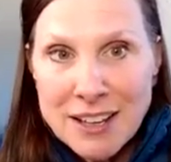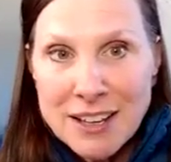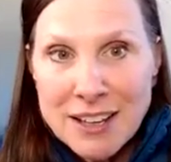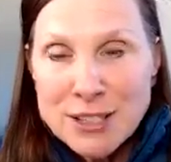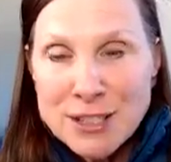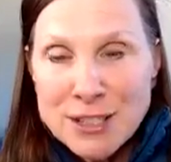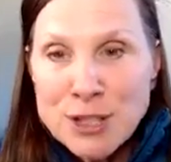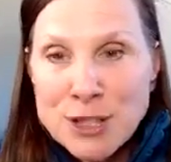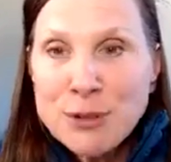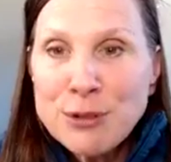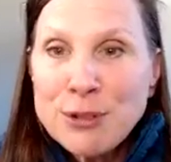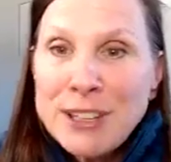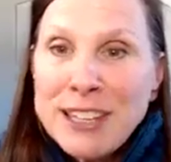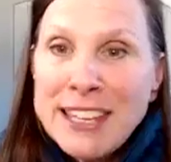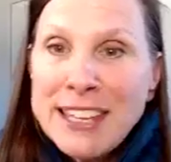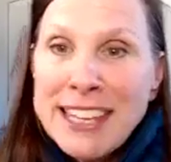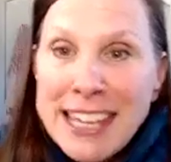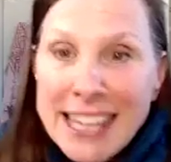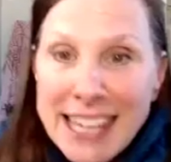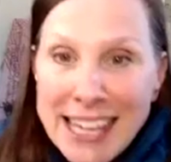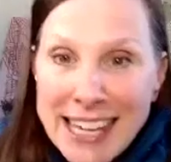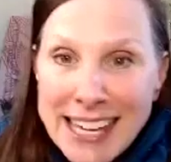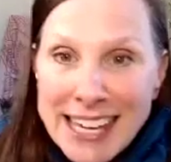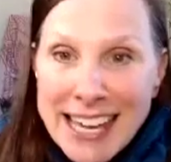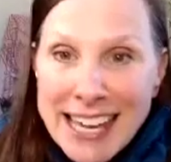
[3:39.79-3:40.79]
So
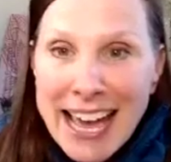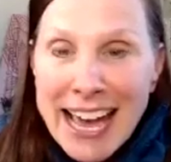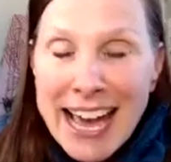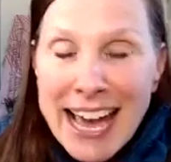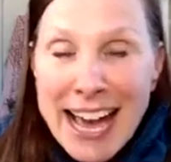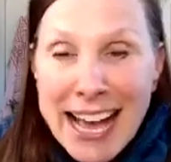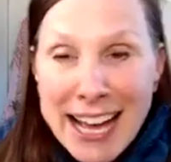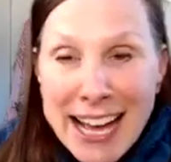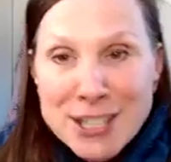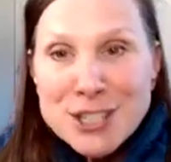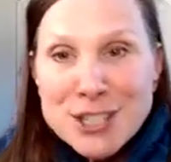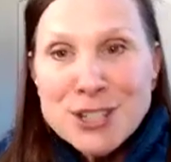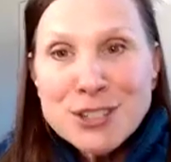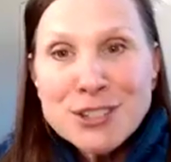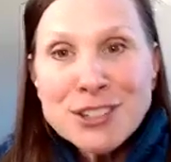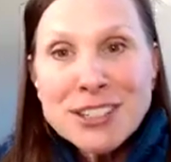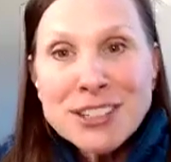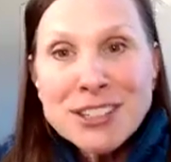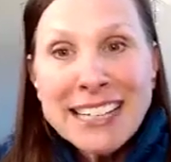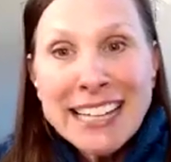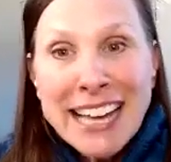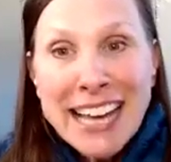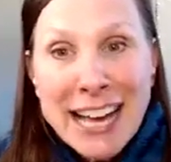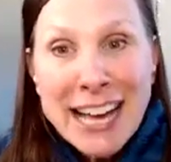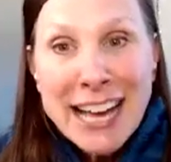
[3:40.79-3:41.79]
ghee
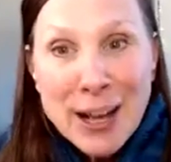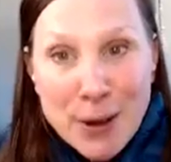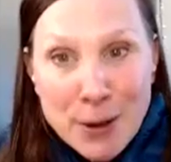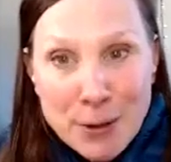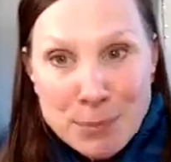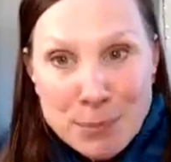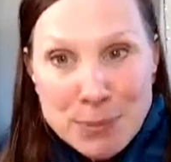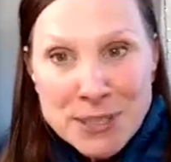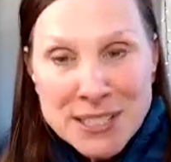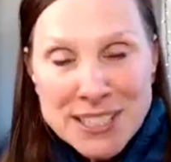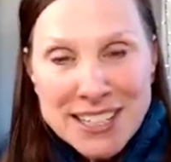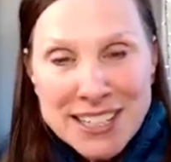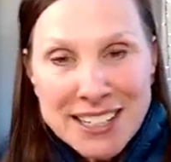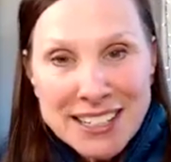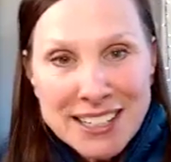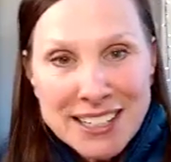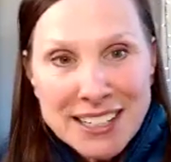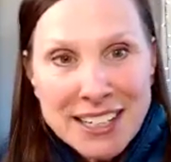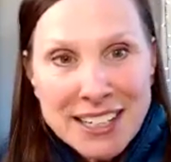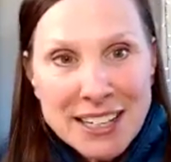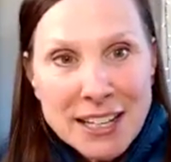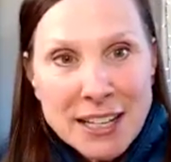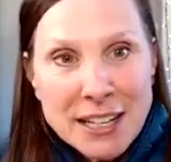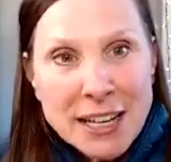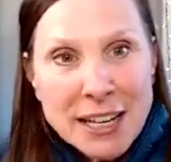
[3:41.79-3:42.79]
actually helps it.
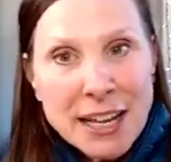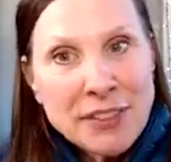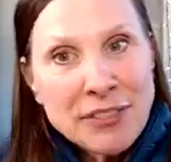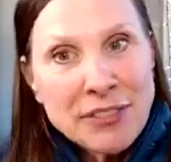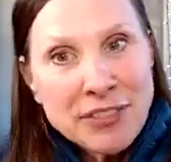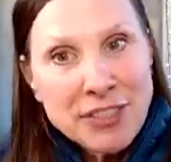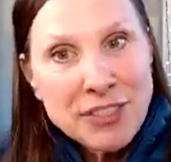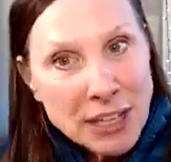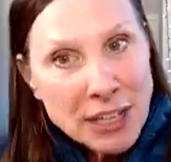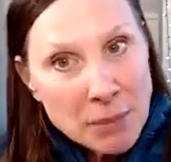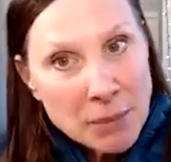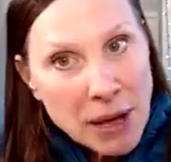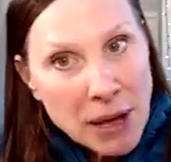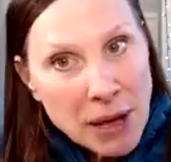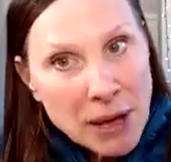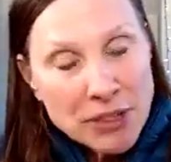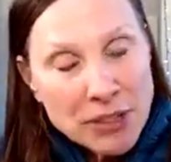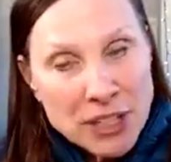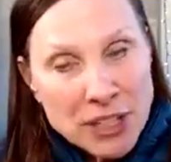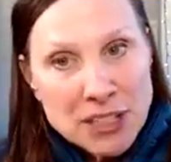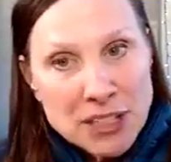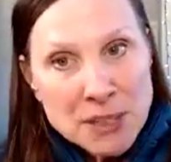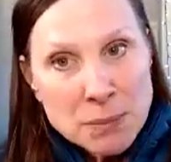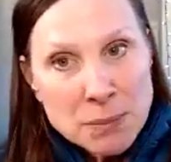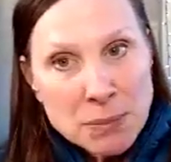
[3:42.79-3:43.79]
And think about
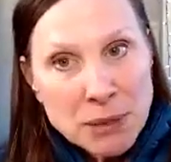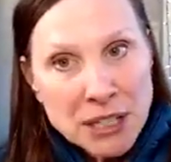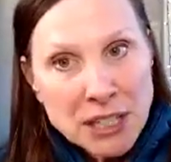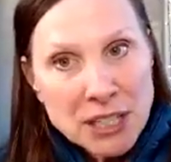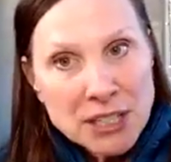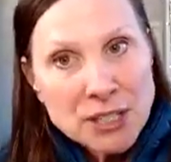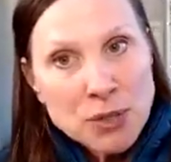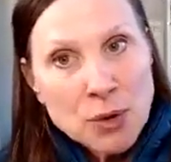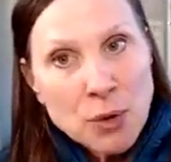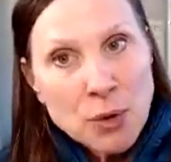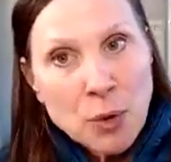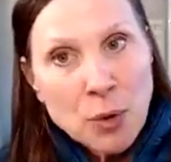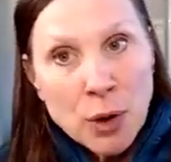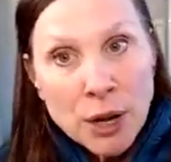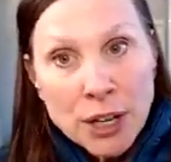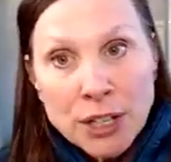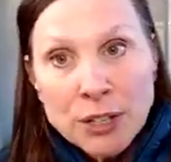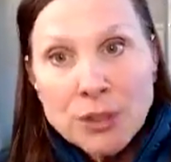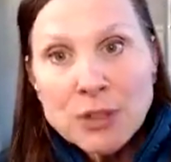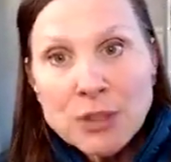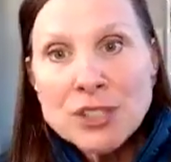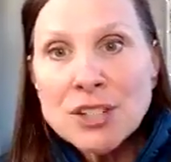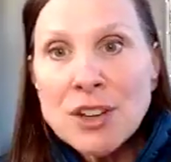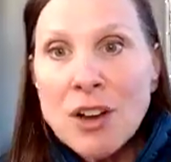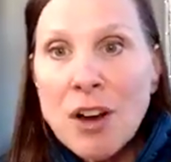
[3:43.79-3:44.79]
this because
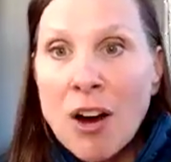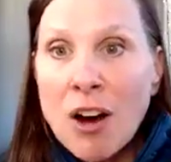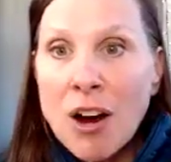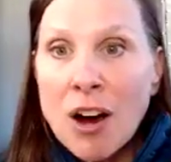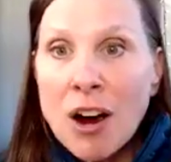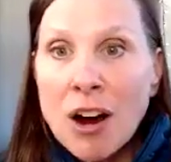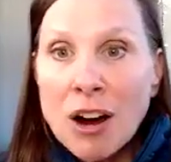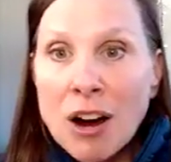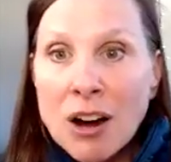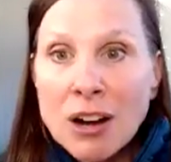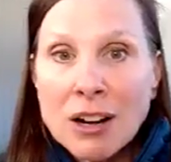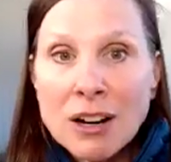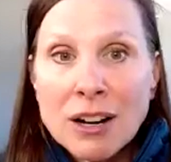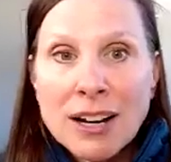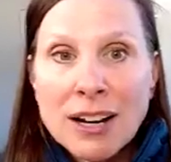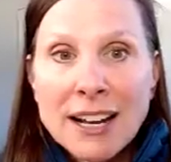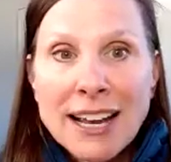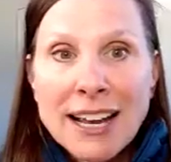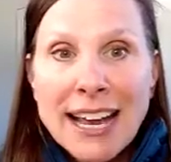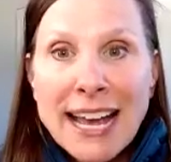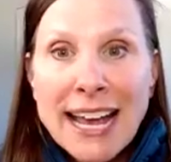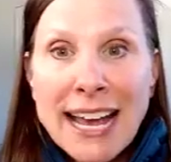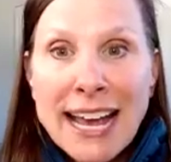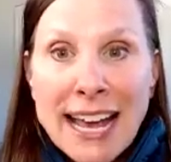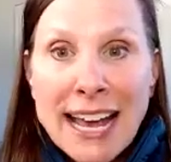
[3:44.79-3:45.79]
oils are
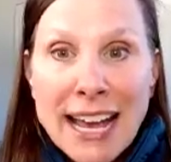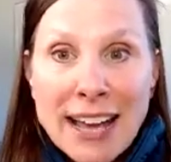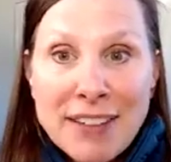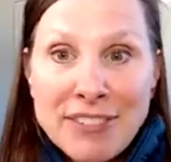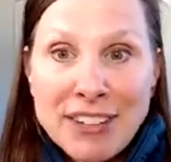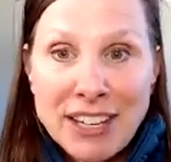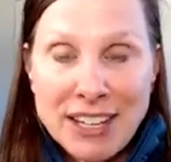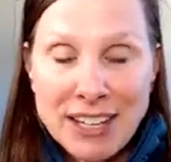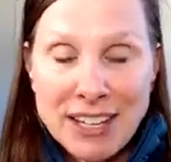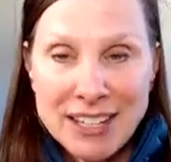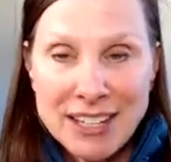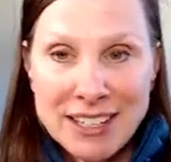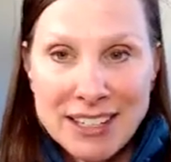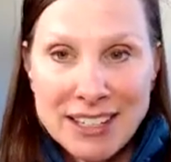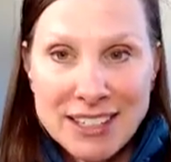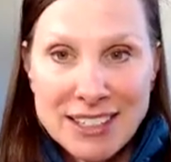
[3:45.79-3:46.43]
heavy,